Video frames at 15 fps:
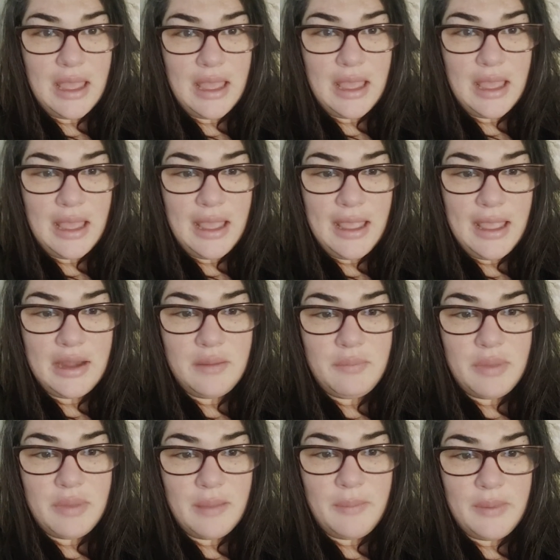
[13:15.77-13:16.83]
I had a
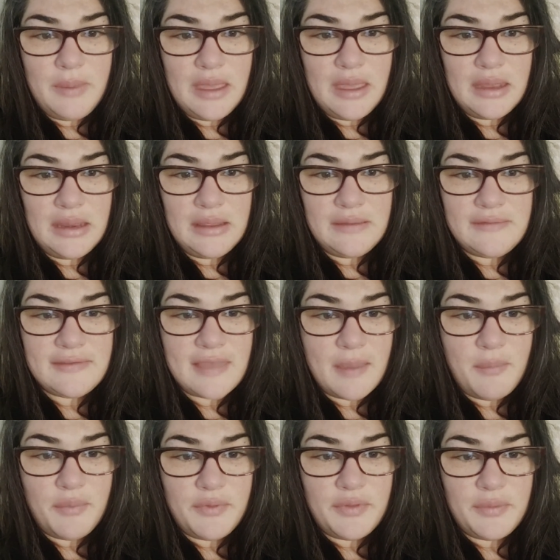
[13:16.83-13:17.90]
puppy and he
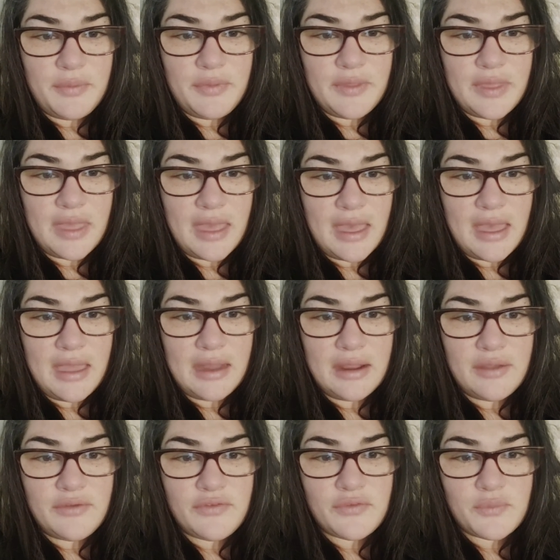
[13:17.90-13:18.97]
slept with the cat, and
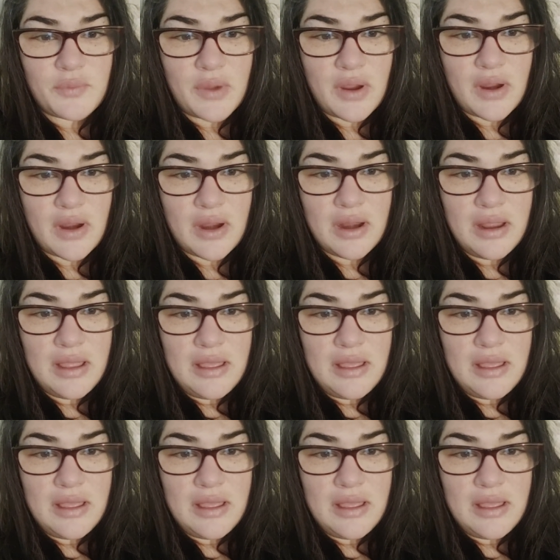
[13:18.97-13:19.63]
I swear